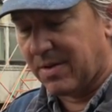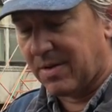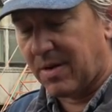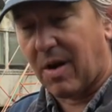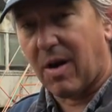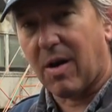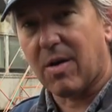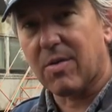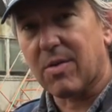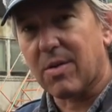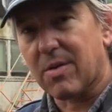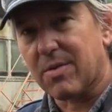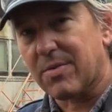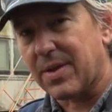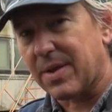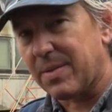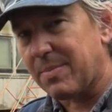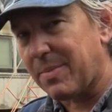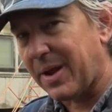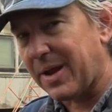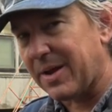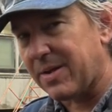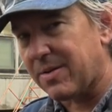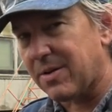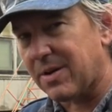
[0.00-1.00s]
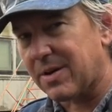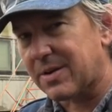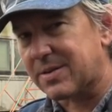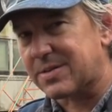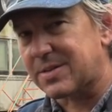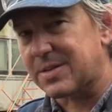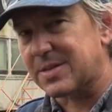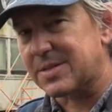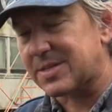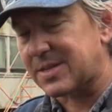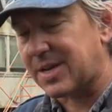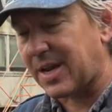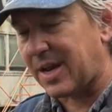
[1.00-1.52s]
Although they may look
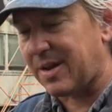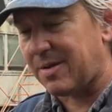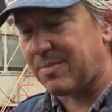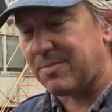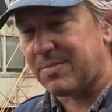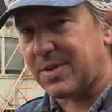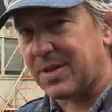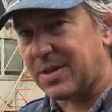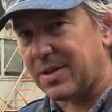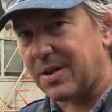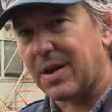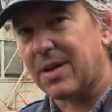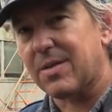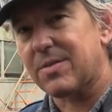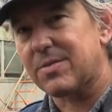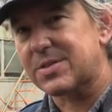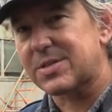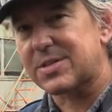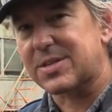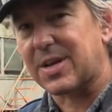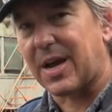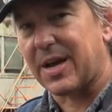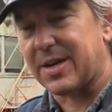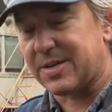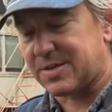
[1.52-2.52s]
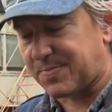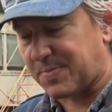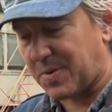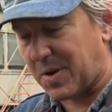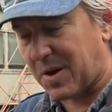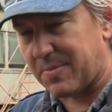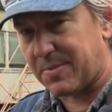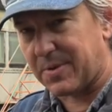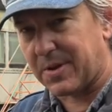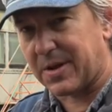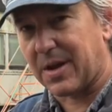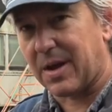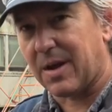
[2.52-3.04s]
the same, the other side's
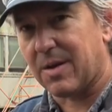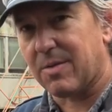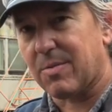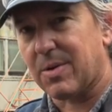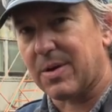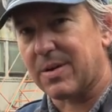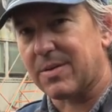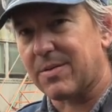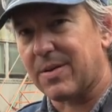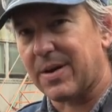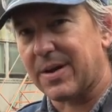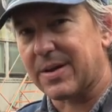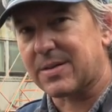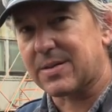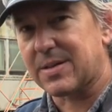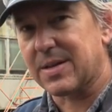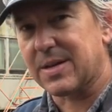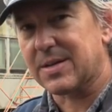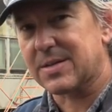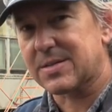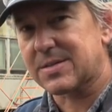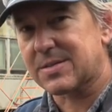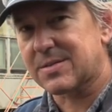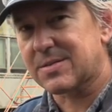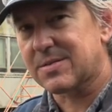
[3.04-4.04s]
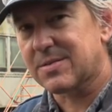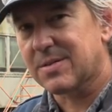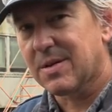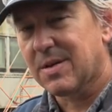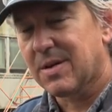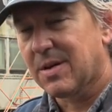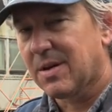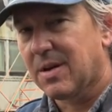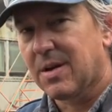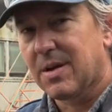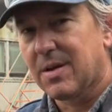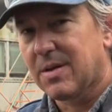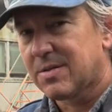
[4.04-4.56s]
probably got one like this.
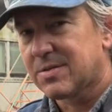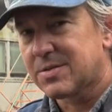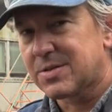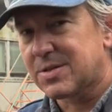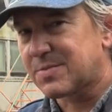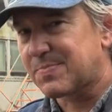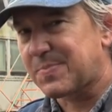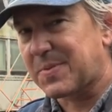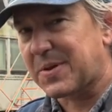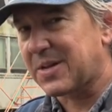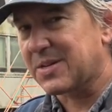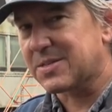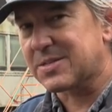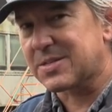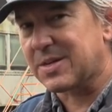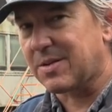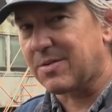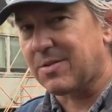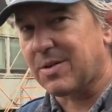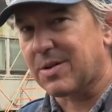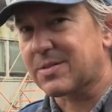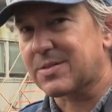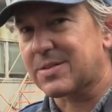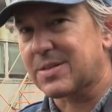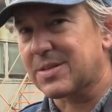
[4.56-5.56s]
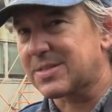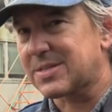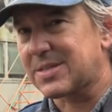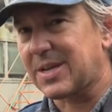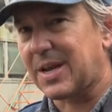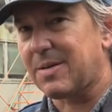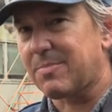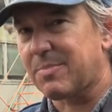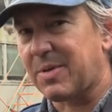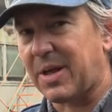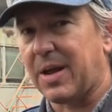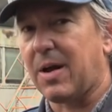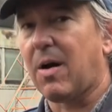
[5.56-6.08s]
Just because they look the
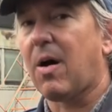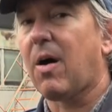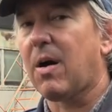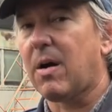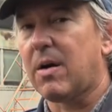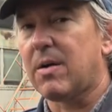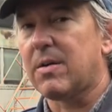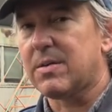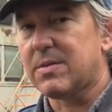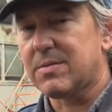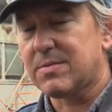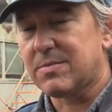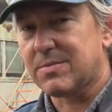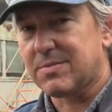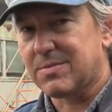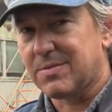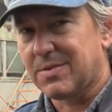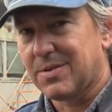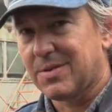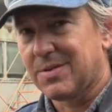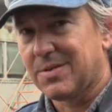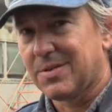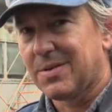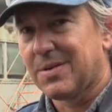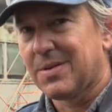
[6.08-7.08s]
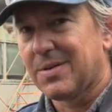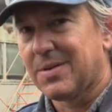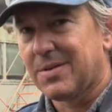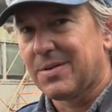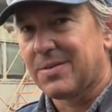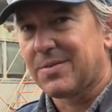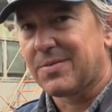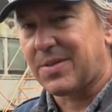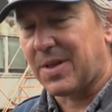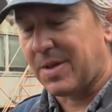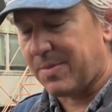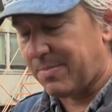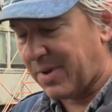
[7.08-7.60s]
same, they aren't.
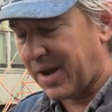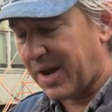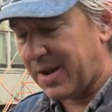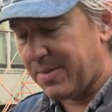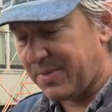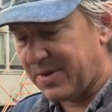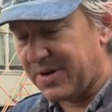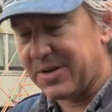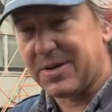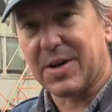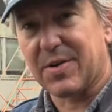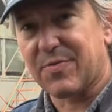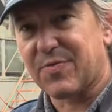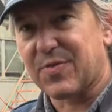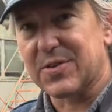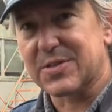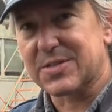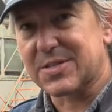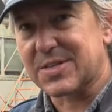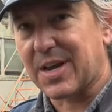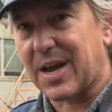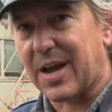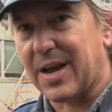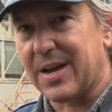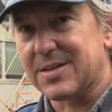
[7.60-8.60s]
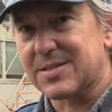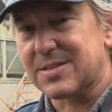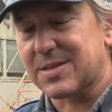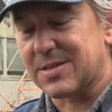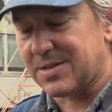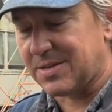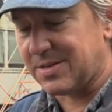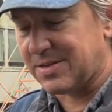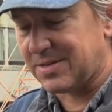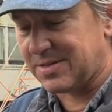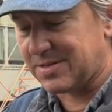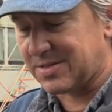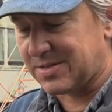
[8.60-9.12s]
They may be different
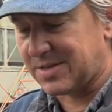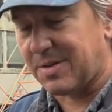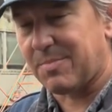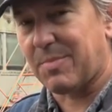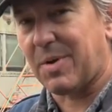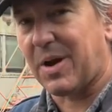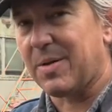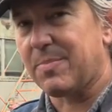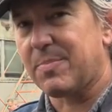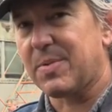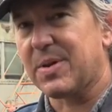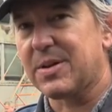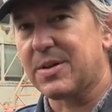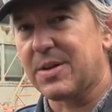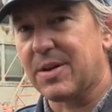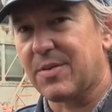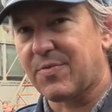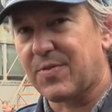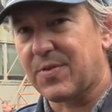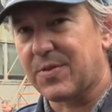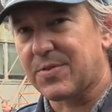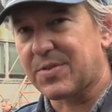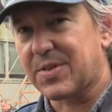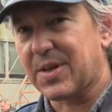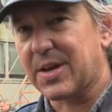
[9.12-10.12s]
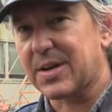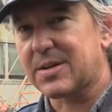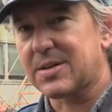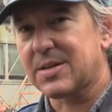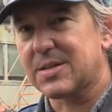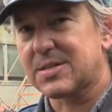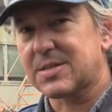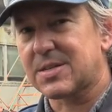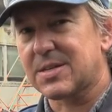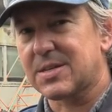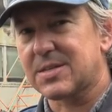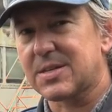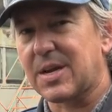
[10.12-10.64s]
sizes, they might be different
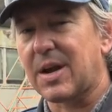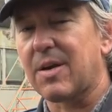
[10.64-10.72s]
thicknesses.